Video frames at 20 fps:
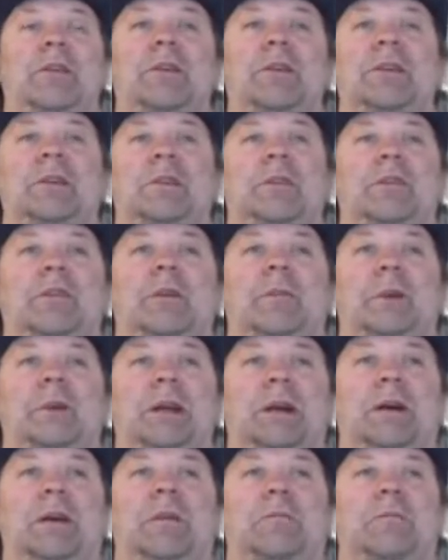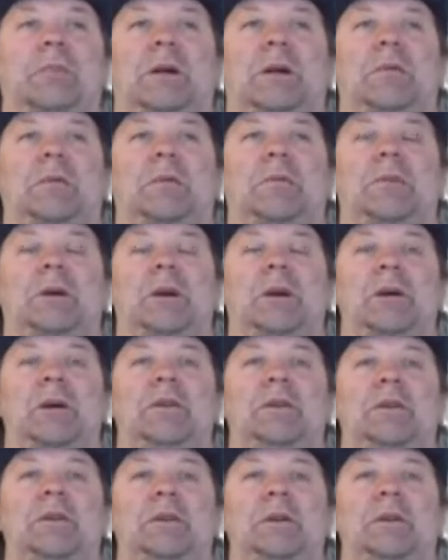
clear your stomach out, blah blah blah.